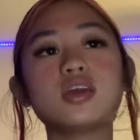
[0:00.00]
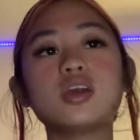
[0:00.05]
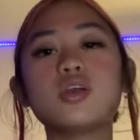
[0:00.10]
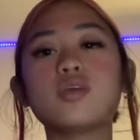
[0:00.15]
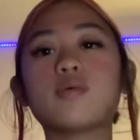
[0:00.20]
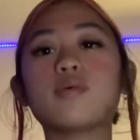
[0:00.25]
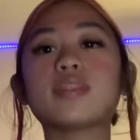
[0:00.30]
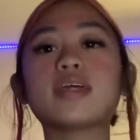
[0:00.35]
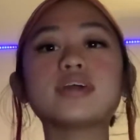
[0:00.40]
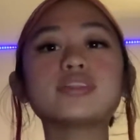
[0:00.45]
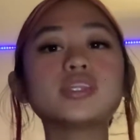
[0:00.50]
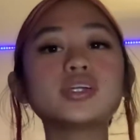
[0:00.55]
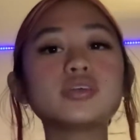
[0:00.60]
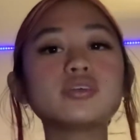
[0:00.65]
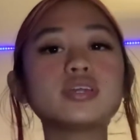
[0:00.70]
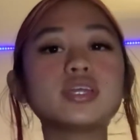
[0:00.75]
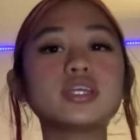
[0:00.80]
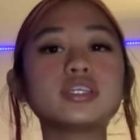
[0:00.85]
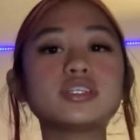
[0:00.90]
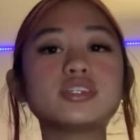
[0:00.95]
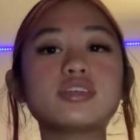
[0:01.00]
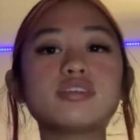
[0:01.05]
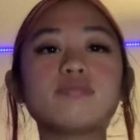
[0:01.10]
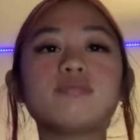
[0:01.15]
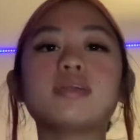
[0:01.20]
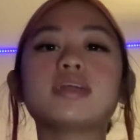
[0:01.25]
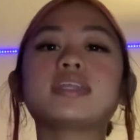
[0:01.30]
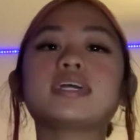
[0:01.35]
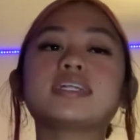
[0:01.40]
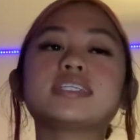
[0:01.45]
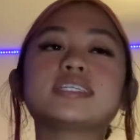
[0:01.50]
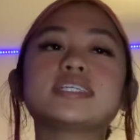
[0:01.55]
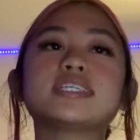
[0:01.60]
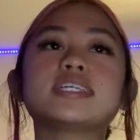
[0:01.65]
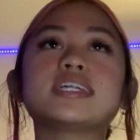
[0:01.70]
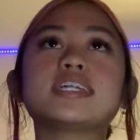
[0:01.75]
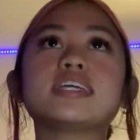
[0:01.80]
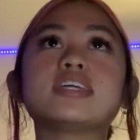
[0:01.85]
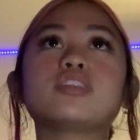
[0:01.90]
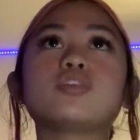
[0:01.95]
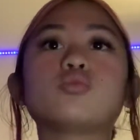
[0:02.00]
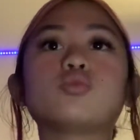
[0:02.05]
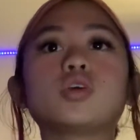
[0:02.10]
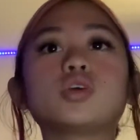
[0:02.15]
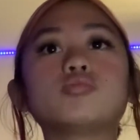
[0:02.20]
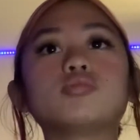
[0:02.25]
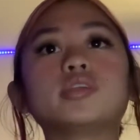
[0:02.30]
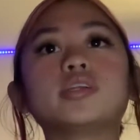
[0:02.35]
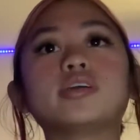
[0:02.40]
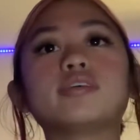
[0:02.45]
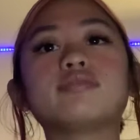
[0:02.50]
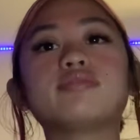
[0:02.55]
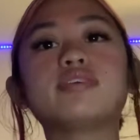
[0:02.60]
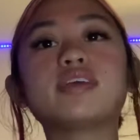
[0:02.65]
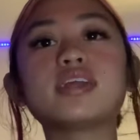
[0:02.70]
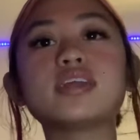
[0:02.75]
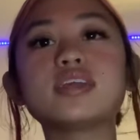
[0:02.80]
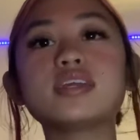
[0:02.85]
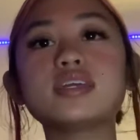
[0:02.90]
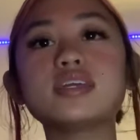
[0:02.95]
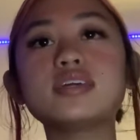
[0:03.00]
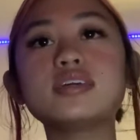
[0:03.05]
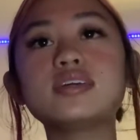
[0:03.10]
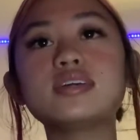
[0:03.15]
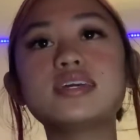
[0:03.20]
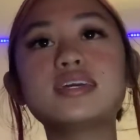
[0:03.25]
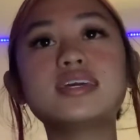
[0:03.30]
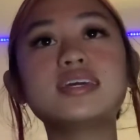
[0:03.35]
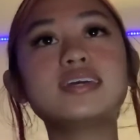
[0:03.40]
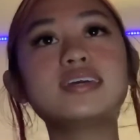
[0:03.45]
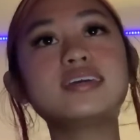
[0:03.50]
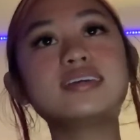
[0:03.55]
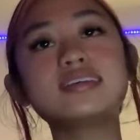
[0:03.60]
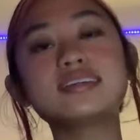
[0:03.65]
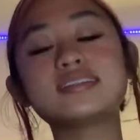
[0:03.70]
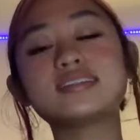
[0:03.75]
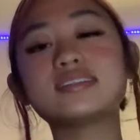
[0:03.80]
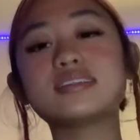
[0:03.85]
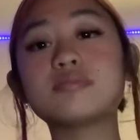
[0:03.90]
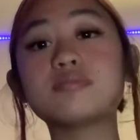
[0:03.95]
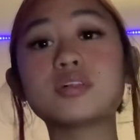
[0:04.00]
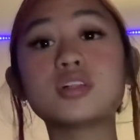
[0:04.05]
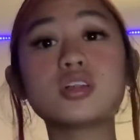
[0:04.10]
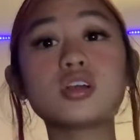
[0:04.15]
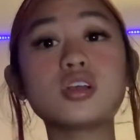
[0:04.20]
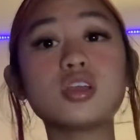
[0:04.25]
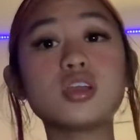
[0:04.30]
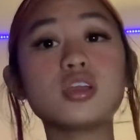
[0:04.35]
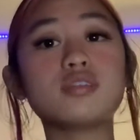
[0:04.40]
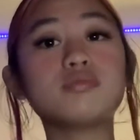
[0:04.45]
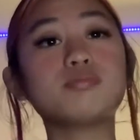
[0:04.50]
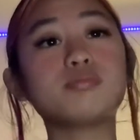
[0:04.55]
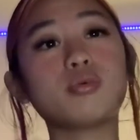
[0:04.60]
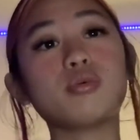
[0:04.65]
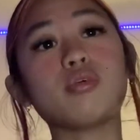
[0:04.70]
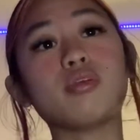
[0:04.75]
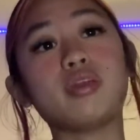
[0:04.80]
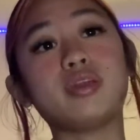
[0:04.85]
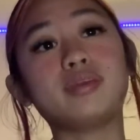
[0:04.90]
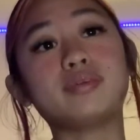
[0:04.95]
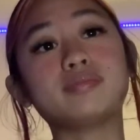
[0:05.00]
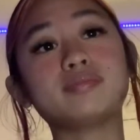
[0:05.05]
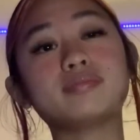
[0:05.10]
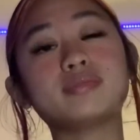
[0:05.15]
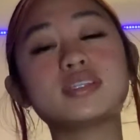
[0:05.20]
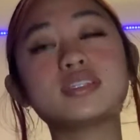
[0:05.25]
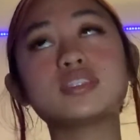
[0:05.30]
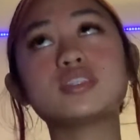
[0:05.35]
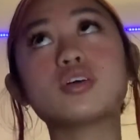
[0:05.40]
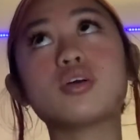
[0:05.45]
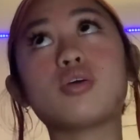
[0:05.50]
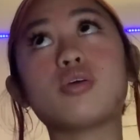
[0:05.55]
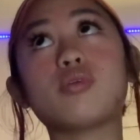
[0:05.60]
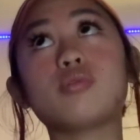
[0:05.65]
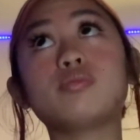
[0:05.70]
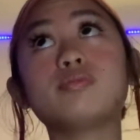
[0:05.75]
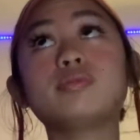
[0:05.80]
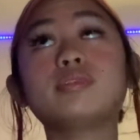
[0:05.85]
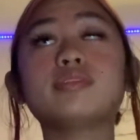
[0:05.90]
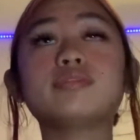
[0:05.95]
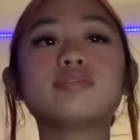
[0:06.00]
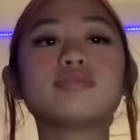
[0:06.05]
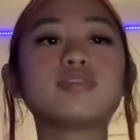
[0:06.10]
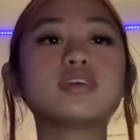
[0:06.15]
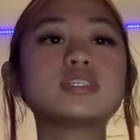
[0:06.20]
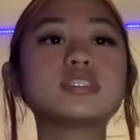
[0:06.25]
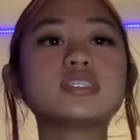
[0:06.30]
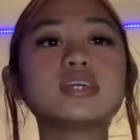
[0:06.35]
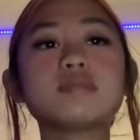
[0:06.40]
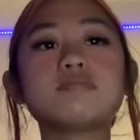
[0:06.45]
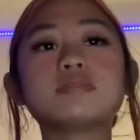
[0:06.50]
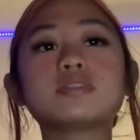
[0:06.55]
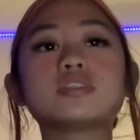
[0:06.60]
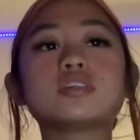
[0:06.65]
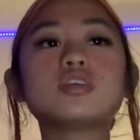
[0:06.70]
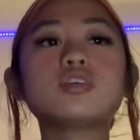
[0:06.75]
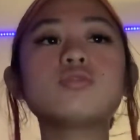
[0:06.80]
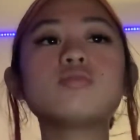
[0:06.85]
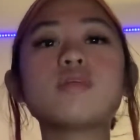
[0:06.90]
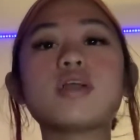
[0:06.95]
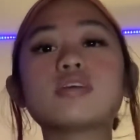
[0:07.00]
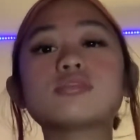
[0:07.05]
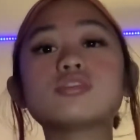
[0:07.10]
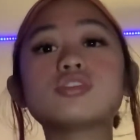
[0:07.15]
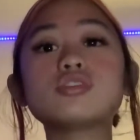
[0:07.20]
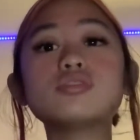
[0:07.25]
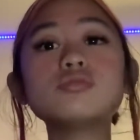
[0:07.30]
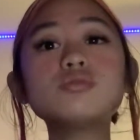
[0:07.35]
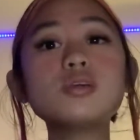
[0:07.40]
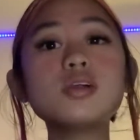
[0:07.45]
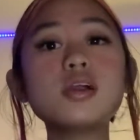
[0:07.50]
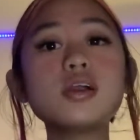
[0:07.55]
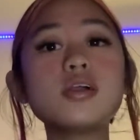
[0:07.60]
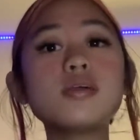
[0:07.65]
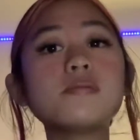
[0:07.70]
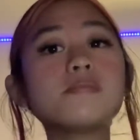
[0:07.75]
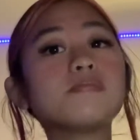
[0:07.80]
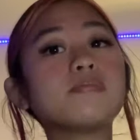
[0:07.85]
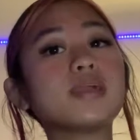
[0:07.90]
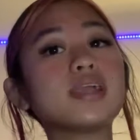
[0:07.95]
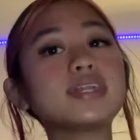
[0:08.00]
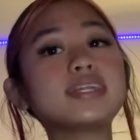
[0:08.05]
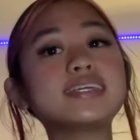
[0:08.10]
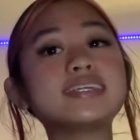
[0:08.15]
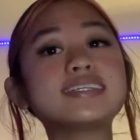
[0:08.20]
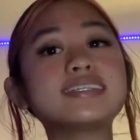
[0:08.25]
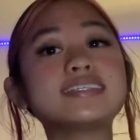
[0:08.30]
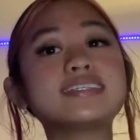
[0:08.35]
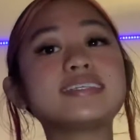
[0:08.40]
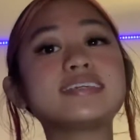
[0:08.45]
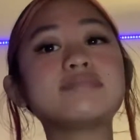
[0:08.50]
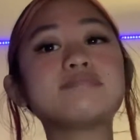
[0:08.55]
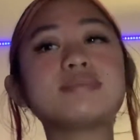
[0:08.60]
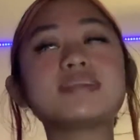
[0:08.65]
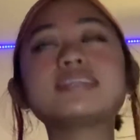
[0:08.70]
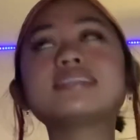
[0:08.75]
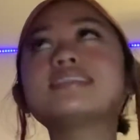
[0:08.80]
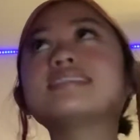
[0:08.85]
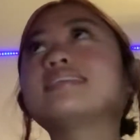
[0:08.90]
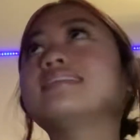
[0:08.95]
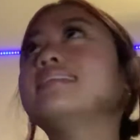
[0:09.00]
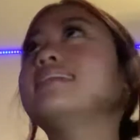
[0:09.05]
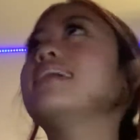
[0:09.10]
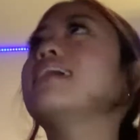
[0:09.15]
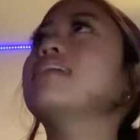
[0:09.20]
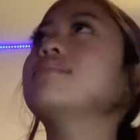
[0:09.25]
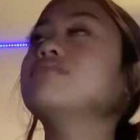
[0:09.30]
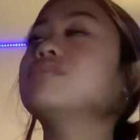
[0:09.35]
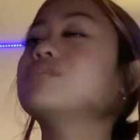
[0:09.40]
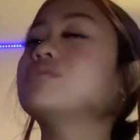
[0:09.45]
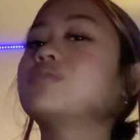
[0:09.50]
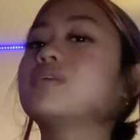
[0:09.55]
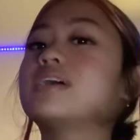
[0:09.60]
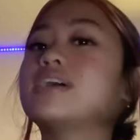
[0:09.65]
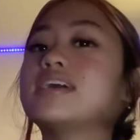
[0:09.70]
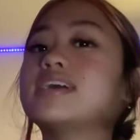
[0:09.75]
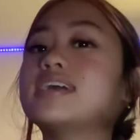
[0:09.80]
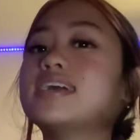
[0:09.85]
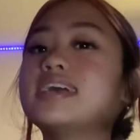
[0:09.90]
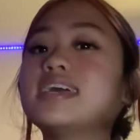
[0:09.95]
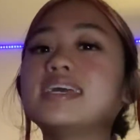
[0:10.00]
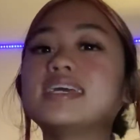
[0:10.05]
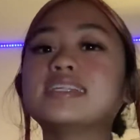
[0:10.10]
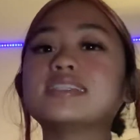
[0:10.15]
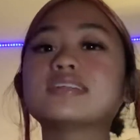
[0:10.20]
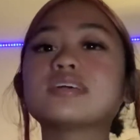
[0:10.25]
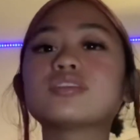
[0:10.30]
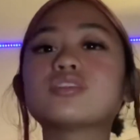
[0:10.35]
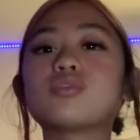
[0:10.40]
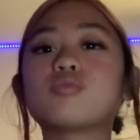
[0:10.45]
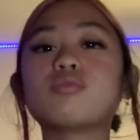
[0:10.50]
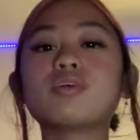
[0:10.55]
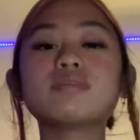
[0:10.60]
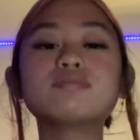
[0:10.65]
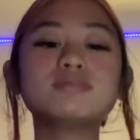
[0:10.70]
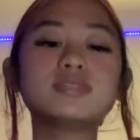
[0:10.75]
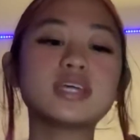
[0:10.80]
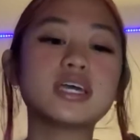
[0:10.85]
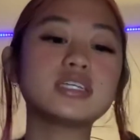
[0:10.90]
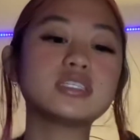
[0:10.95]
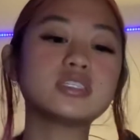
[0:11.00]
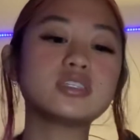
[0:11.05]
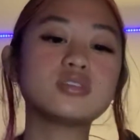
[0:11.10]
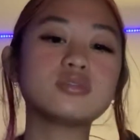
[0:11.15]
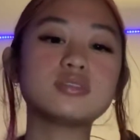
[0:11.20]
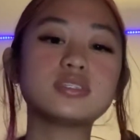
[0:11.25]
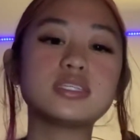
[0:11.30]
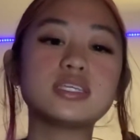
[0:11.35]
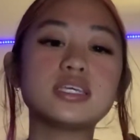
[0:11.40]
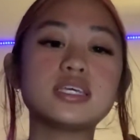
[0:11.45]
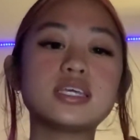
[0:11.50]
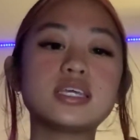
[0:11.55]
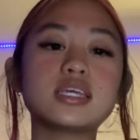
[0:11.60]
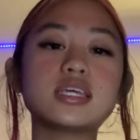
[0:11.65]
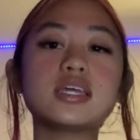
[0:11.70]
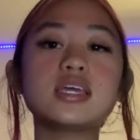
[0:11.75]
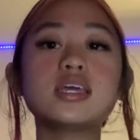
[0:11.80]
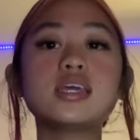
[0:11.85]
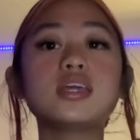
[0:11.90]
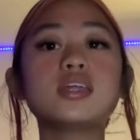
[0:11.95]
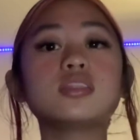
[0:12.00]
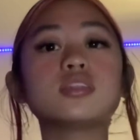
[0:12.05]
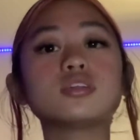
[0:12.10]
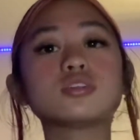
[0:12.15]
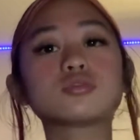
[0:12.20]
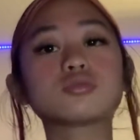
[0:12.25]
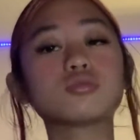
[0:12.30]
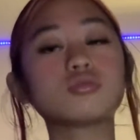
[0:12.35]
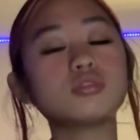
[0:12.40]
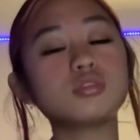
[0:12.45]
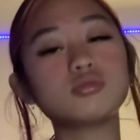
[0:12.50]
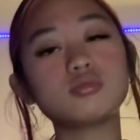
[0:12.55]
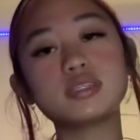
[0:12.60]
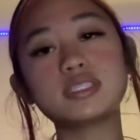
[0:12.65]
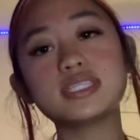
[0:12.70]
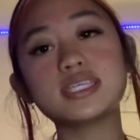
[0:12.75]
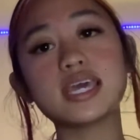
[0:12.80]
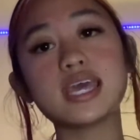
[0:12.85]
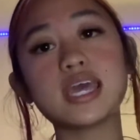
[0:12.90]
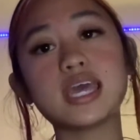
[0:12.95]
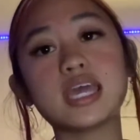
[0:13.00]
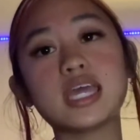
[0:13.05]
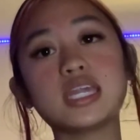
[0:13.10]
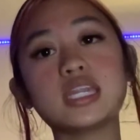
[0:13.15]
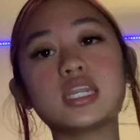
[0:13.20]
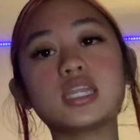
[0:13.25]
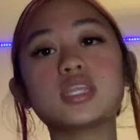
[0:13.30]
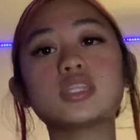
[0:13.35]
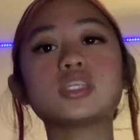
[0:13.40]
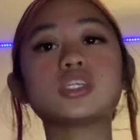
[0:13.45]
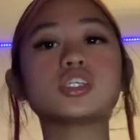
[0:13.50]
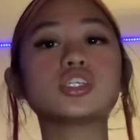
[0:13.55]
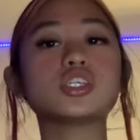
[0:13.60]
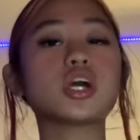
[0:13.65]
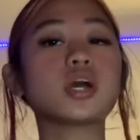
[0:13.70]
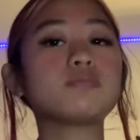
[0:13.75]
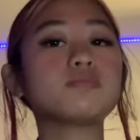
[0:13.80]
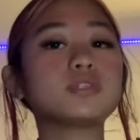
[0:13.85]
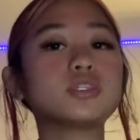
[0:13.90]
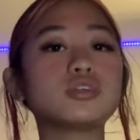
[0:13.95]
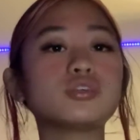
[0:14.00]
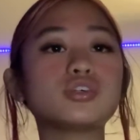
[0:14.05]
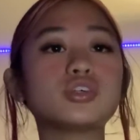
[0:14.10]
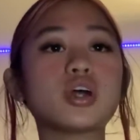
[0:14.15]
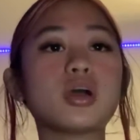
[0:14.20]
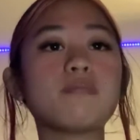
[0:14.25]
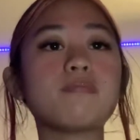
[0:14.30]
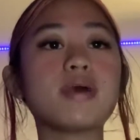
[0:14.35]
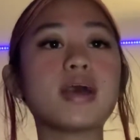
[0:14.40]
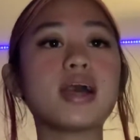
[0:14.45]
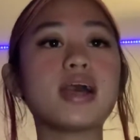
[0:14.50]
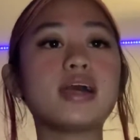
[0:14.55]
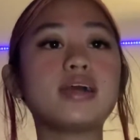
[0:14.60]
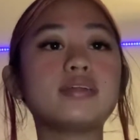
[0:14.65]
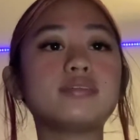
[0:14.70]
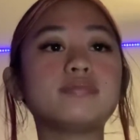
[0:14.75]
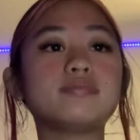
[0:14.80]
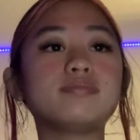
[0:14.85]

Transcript: Without the creation of brand identity, the world would look very similar and boring. So, first step is look around you. Branding is seen basically everywhere. It's on the websites you see, the school you attend, the shops you shop at.